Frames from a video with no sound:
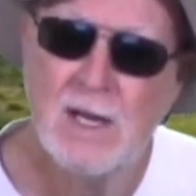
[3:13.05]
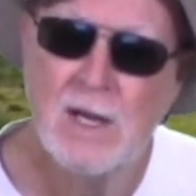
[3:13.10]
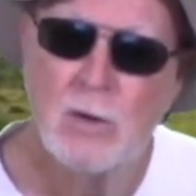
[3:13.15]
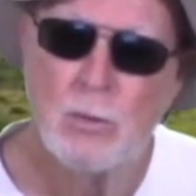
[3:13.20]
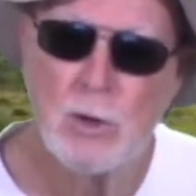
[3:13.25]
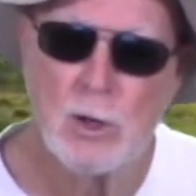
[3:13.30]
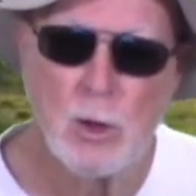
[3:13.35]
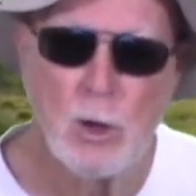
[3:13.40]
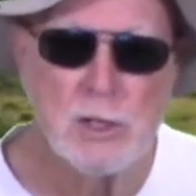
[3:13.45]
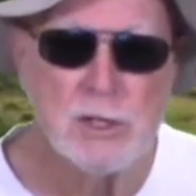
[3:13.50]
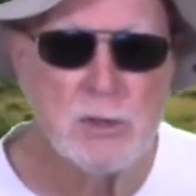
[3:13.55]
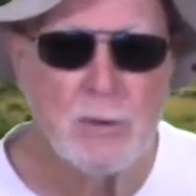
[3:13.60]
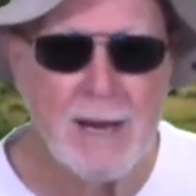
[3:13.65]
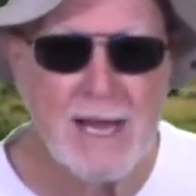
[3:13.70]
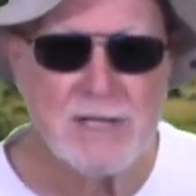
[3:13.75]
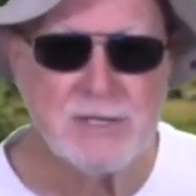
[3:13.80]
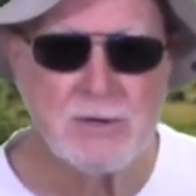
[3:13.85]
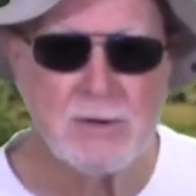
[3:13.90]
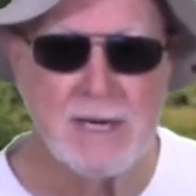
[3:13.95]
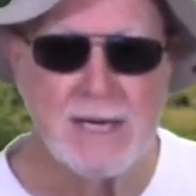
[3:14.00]
We're going to
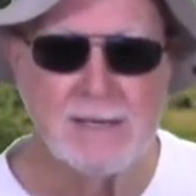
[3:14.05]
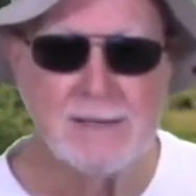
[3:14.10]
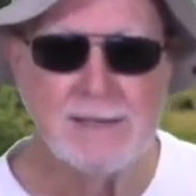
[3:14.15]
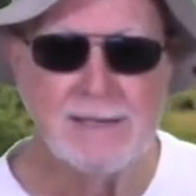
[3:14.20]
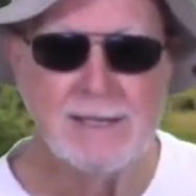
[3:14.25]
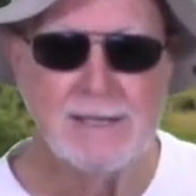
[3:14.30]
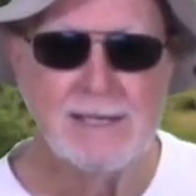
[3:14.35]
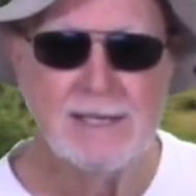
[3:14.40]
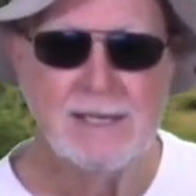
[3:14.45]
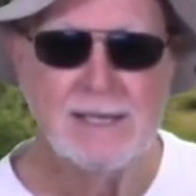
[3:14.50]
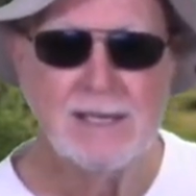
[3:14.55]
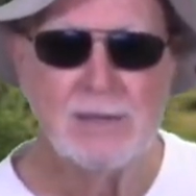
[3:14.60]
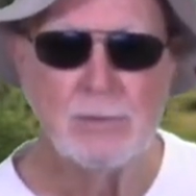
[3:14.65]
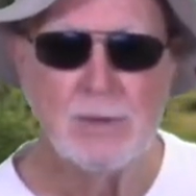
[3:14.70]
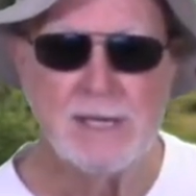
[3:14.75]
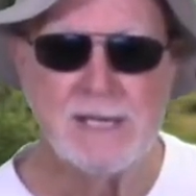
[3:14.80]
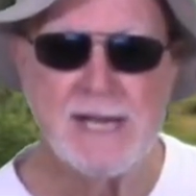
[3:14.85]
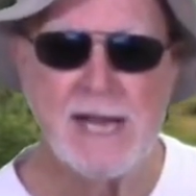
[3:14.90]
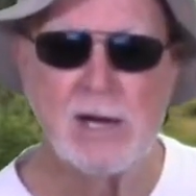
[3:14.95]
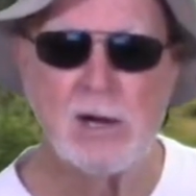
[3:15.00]
answer it.
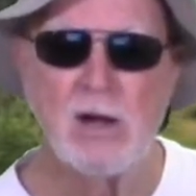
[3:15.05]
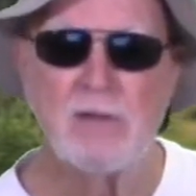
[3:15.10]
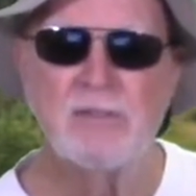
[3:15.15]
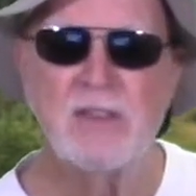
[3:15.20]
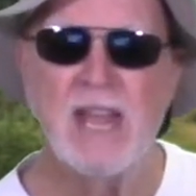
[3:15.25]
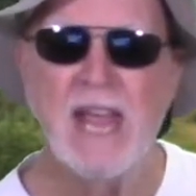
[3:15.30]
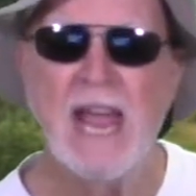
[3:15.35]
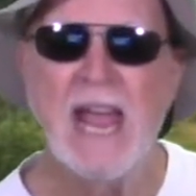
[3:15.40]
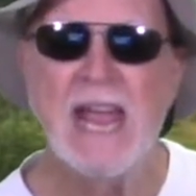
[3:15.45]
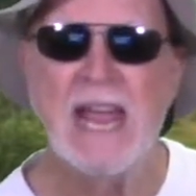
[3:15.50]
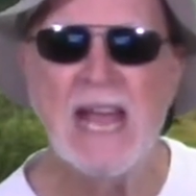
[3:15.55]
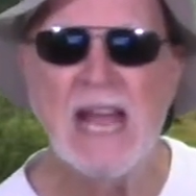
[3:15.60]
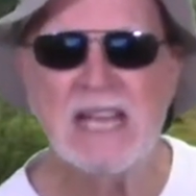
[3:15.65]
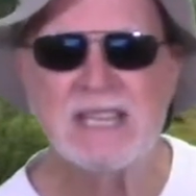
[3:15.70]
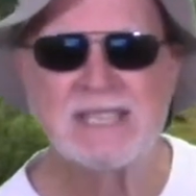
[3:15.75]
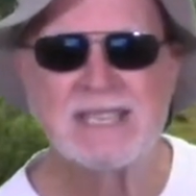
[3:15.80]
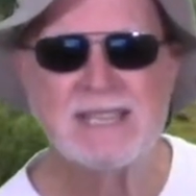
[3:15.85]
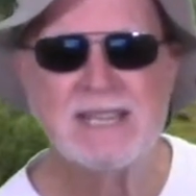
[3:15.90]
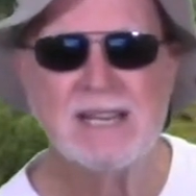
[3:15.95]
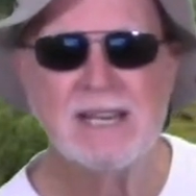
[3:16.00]
We take off the
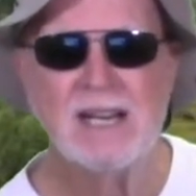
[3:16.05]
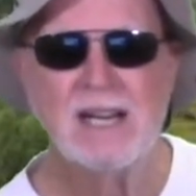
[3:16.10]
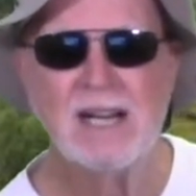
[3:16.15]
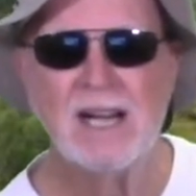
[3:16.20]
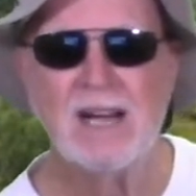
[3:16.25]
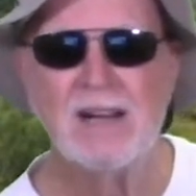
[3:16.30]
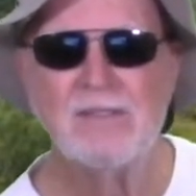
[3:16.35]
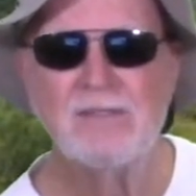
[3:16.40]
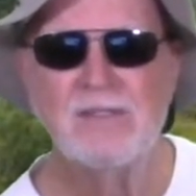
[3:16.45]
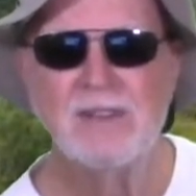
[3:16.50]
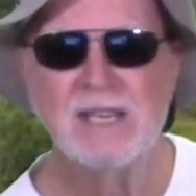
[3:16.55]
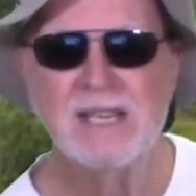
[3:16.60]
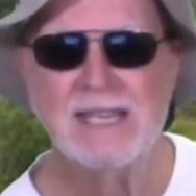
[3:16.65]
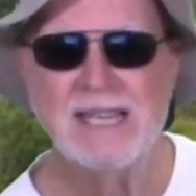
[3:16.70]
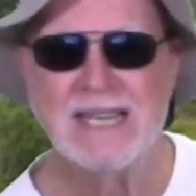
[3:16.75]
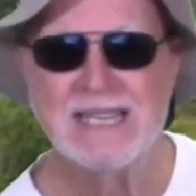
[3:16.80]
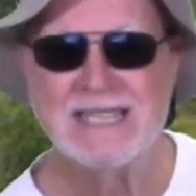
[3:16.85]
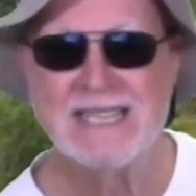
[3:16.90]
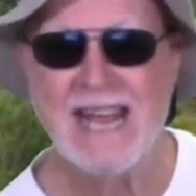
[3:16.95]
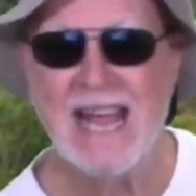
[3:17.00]
as of
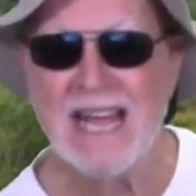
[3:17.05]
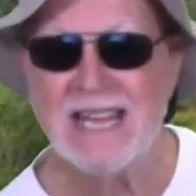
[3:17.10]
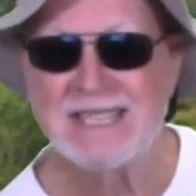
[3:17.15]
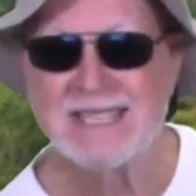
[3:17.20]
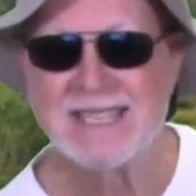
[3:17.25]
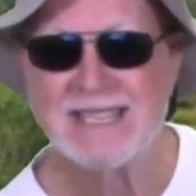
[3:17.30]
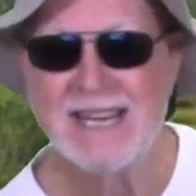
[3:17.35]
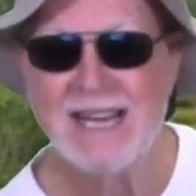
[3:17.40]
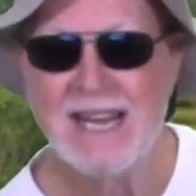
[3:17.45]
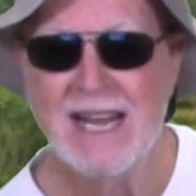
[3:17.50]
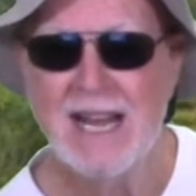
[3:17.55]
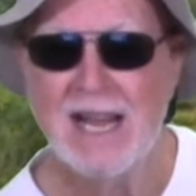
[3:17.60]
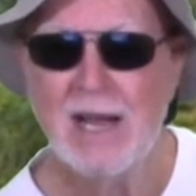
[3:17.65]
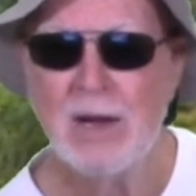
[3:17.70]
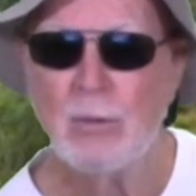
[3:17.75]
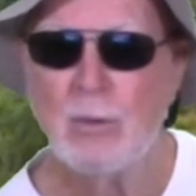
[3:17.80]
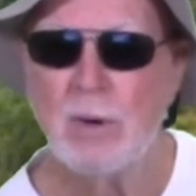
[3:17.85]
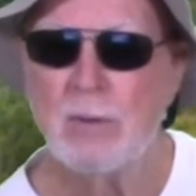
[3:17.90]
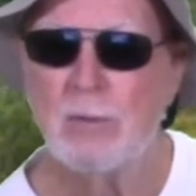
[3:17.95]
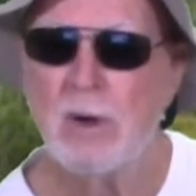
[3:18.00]
deseas,
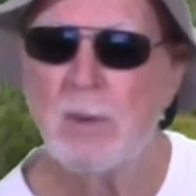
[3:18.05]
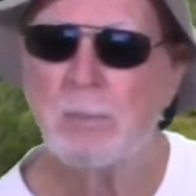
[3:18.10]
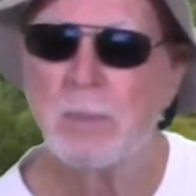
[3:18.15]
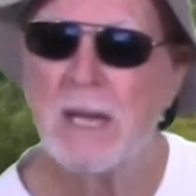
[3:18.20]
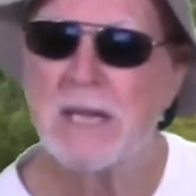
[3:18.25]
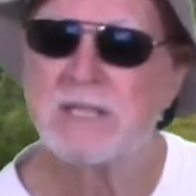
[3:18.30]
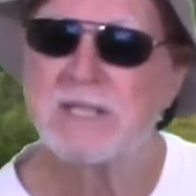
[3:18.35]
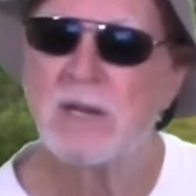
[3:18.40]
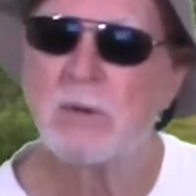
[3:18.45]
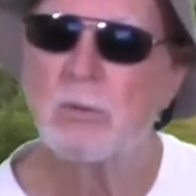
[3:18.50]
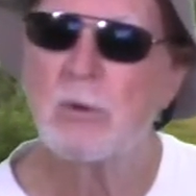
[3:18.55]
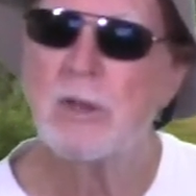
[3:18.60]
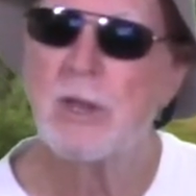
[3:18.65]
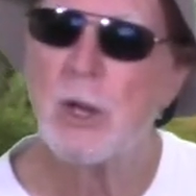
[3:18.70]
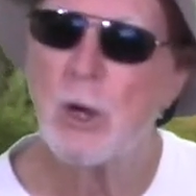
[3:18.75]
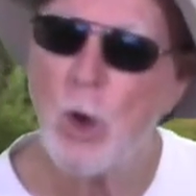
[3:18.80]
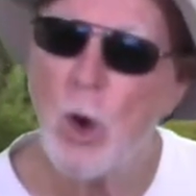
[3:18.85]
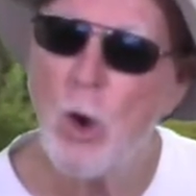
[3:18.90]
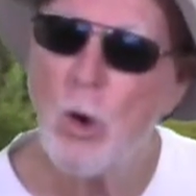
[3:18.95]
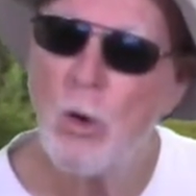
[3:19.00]
we replace it with
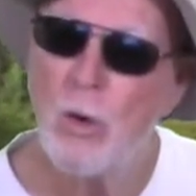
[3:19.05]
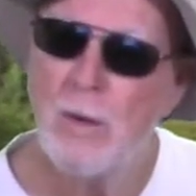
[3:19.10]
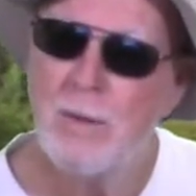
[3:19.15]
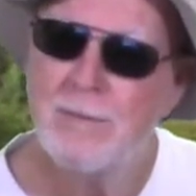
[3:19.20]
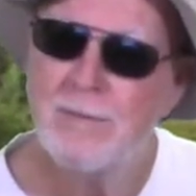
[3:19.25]
an o,